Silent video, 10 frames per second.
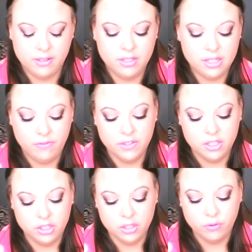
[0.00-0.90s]
This is the
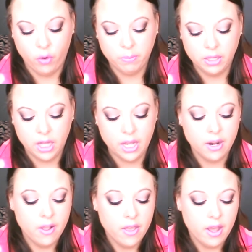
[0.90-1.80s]
Physicians
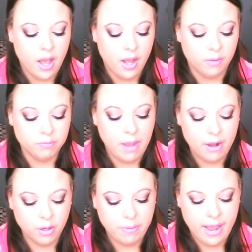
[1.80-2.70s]
Formula
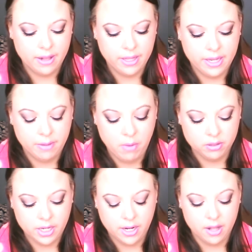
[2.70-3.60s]
Powder Palette
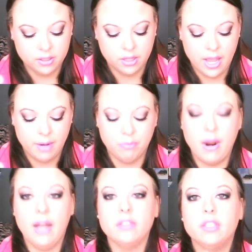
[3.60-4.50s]
Multicolored Light
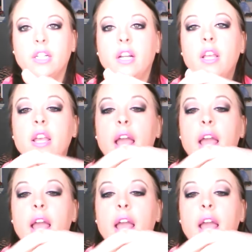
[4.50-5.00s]
Bronzer.